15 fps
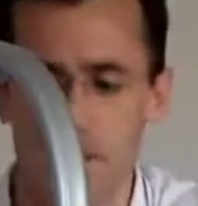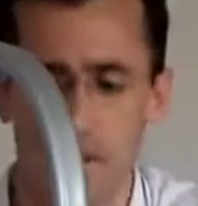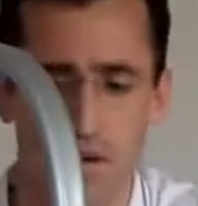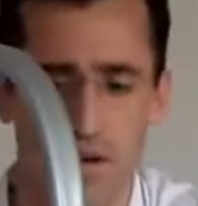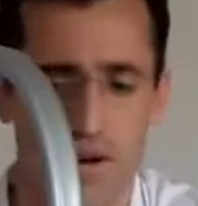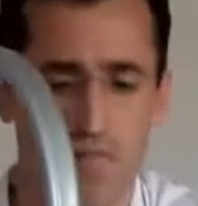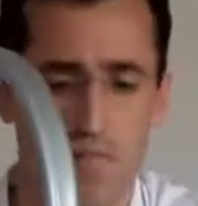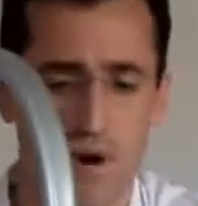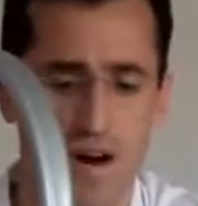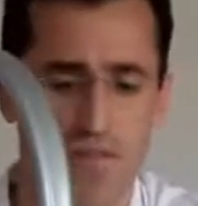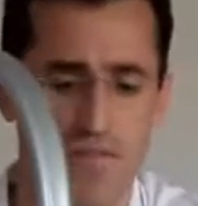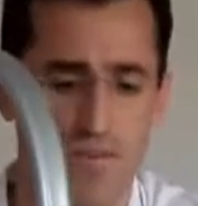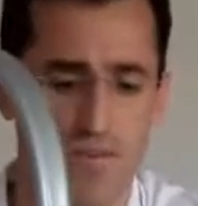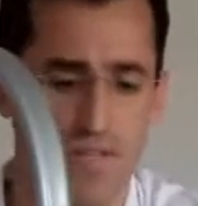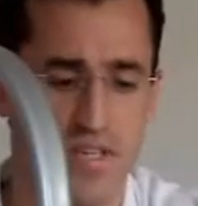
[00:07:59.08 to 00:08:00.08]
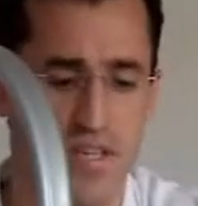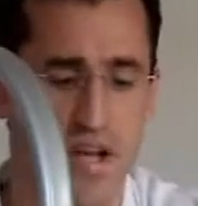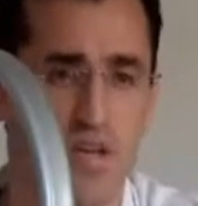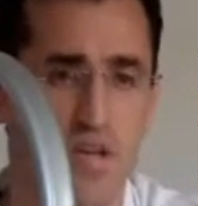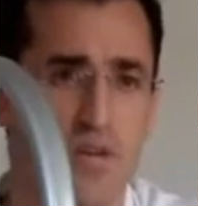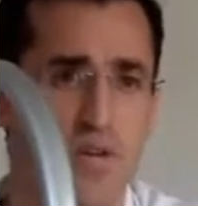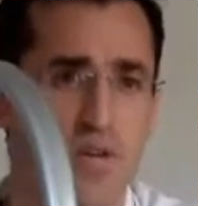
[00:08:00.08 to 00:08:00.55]
you can buy from a
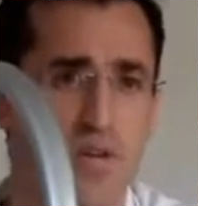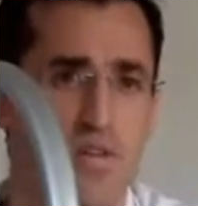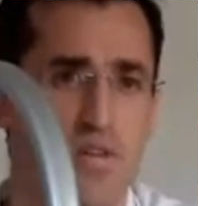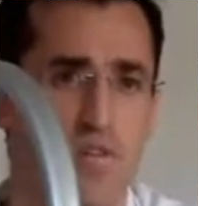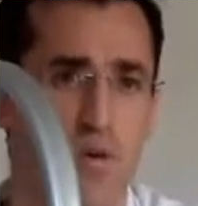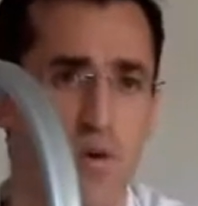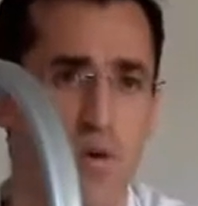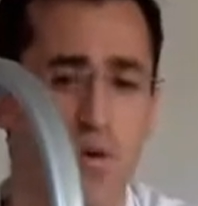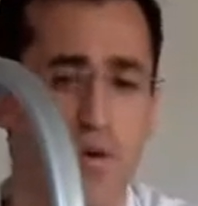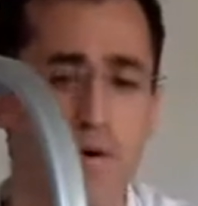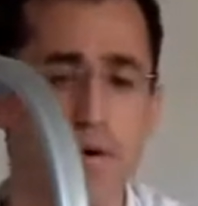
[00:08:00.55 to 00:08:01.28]
stationery store.